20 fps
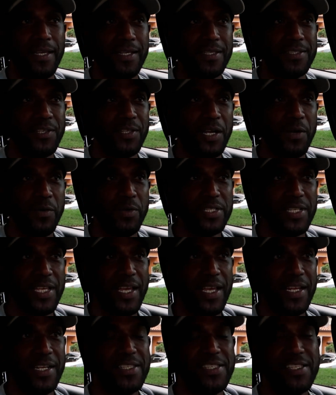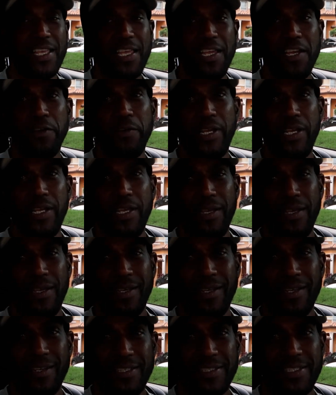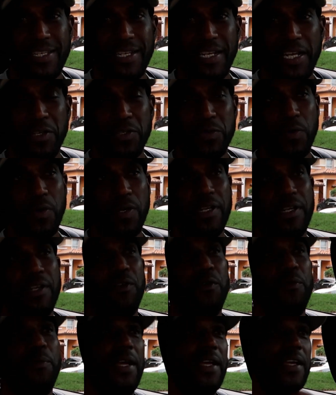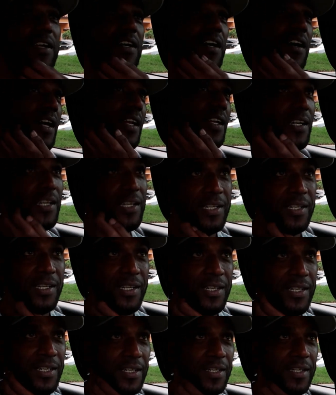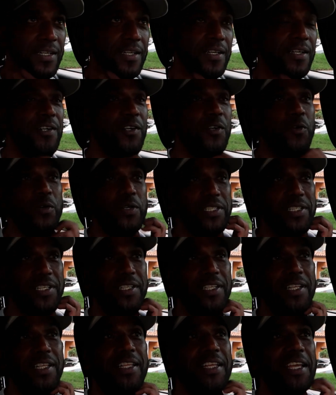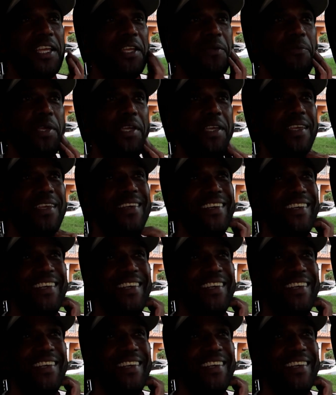So that was kind of scary. Because then I was wondering, oh my God, who's gonna like me?